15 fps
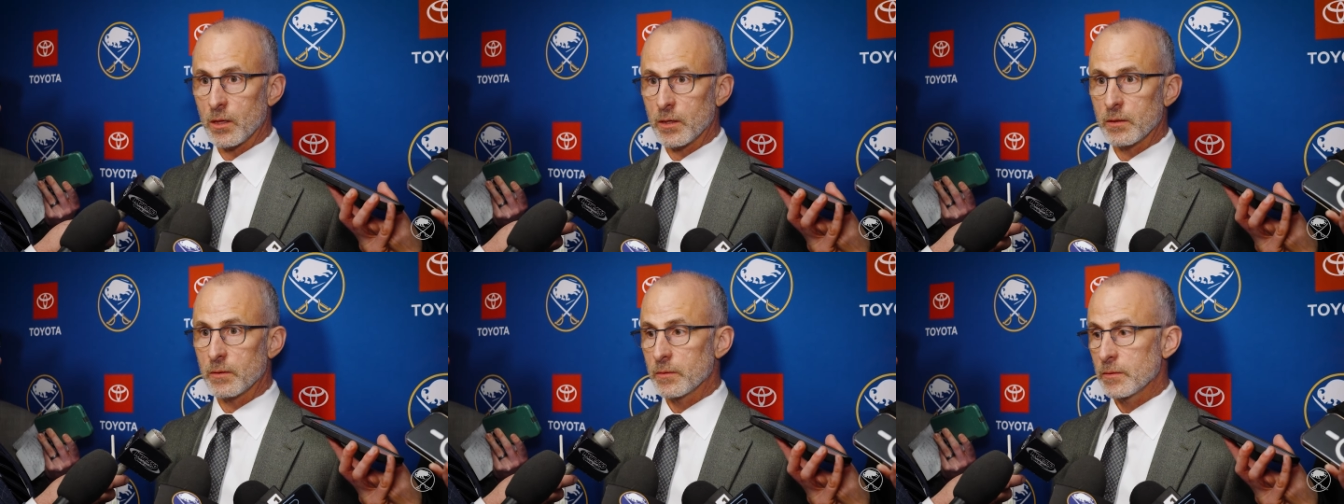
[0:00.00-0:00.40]

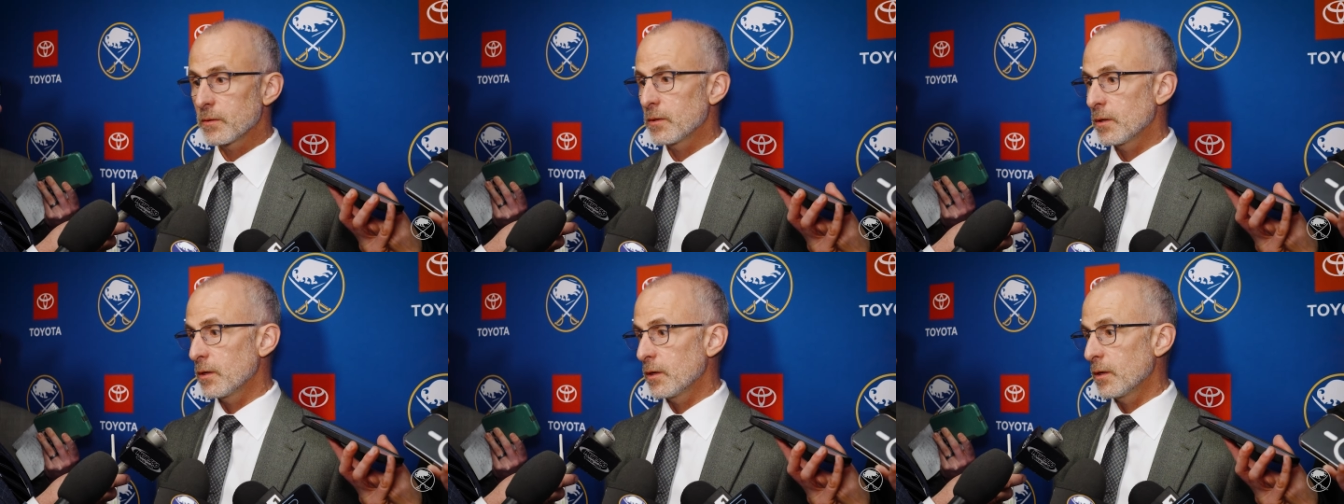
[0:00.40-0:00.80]
and
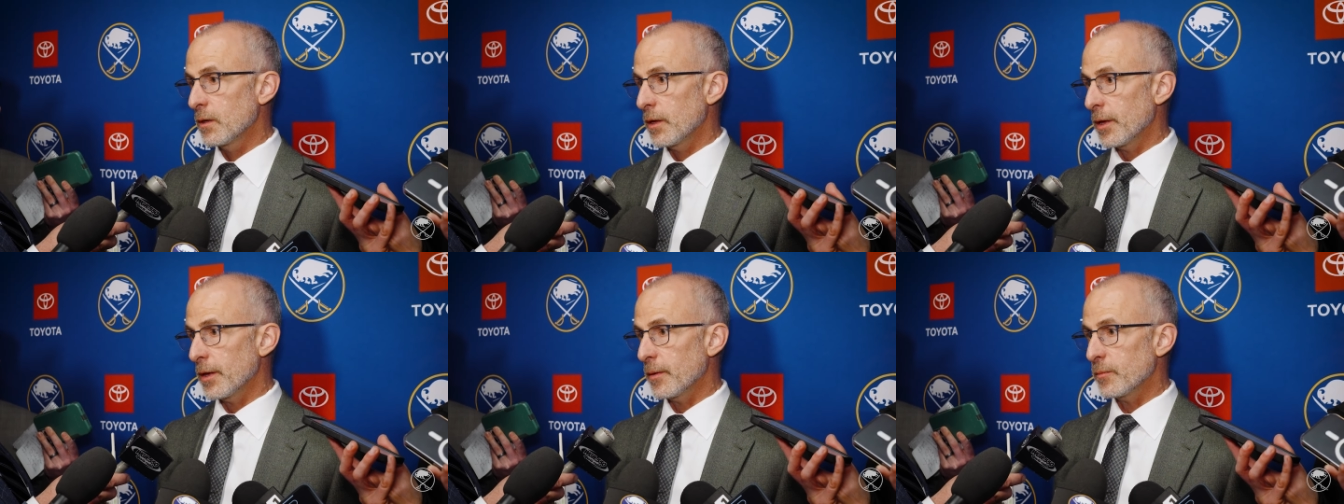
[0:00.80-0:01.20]

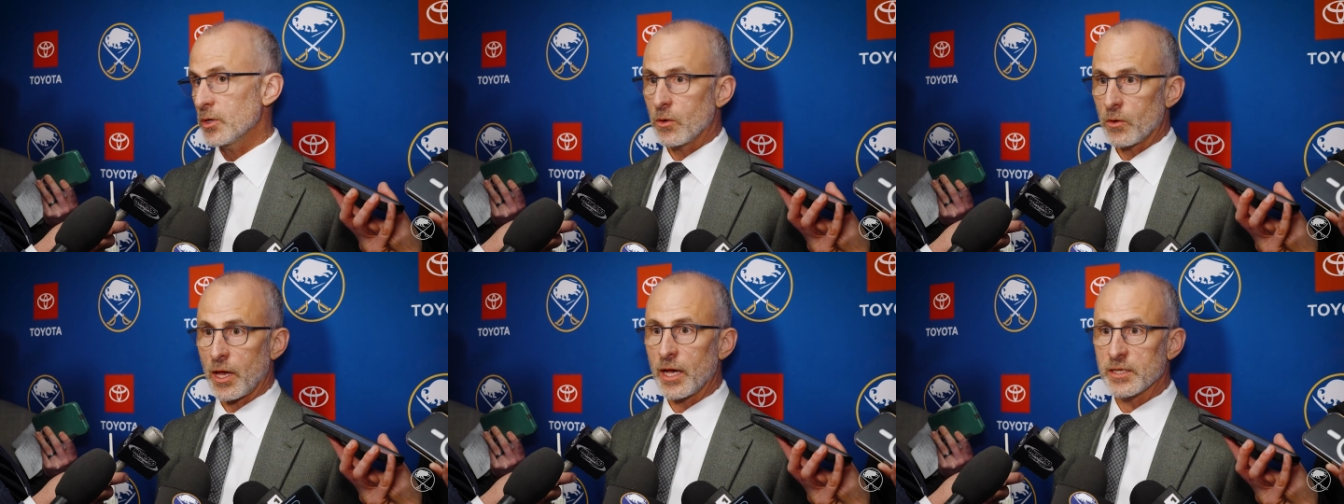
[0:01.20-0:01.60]
you
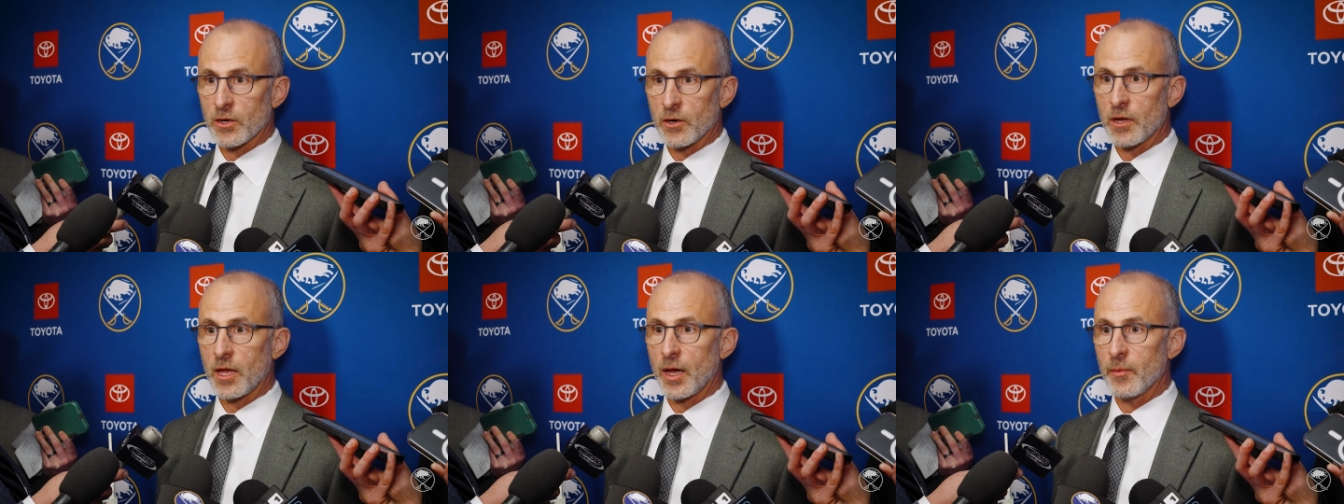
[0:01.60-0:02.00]
know, guys
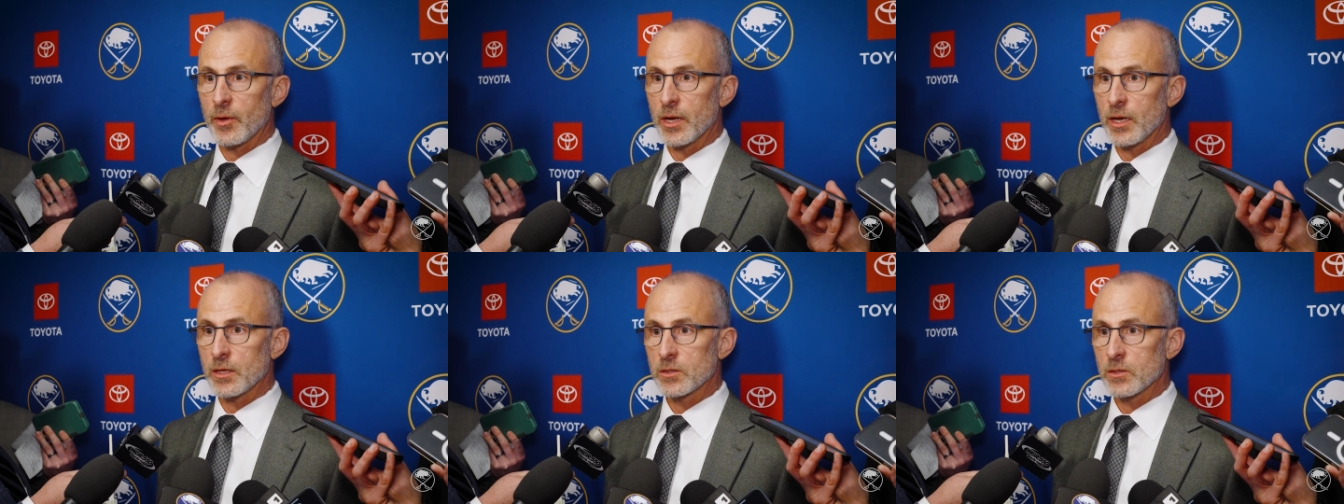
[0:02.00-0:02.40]
are
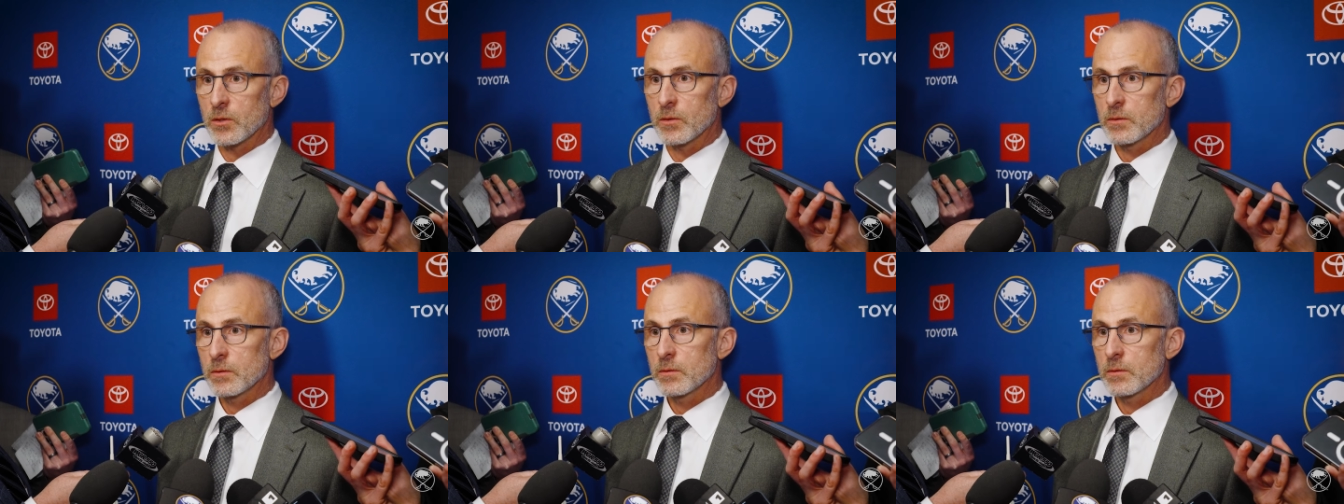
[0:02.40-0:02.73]
accommodating. So,